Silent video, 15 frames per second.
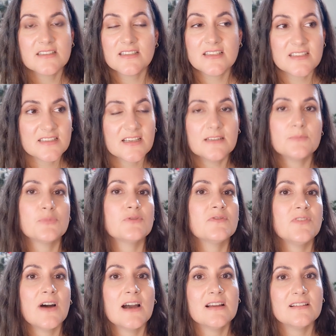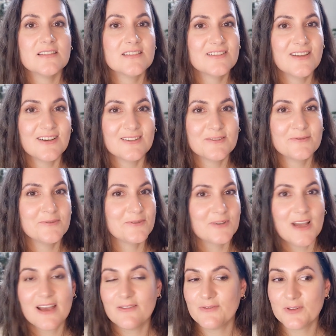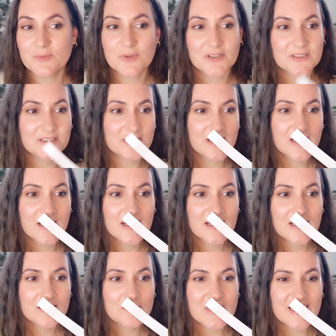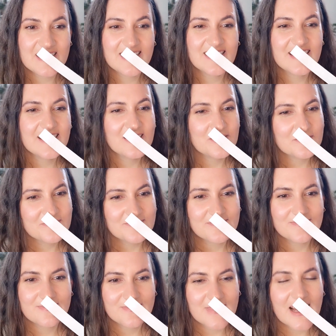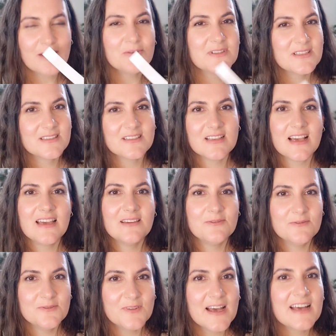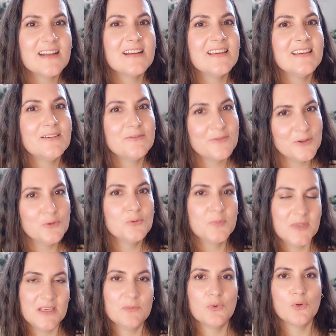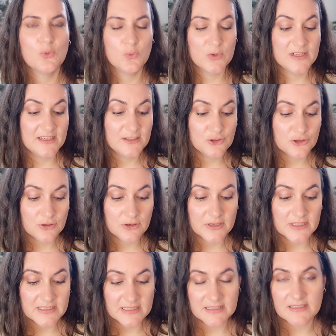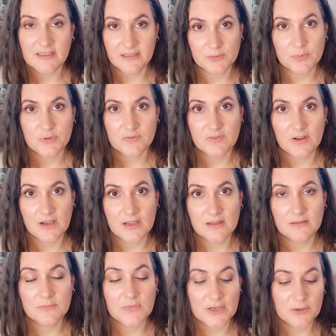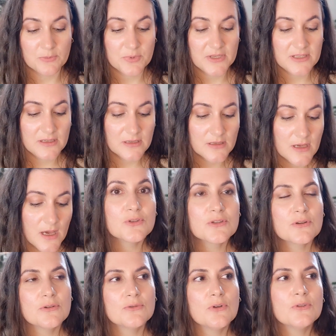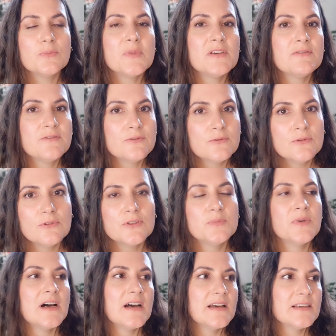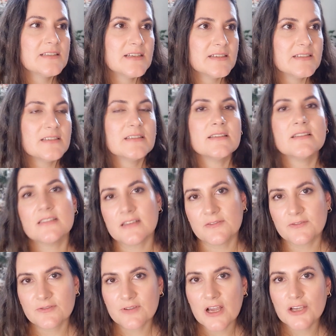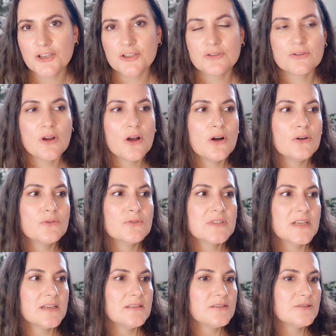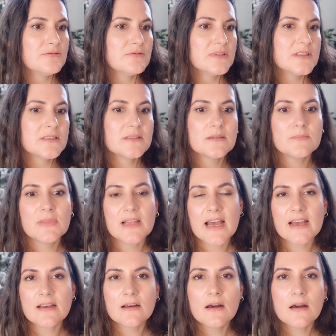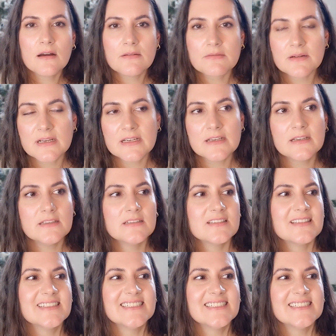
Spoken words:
This scent profile is not for everybody. I mean, I would say very few people will enjoy this scent profile, in my opinion. So don't be fooled by that it is a fresh rose, that there is black currant.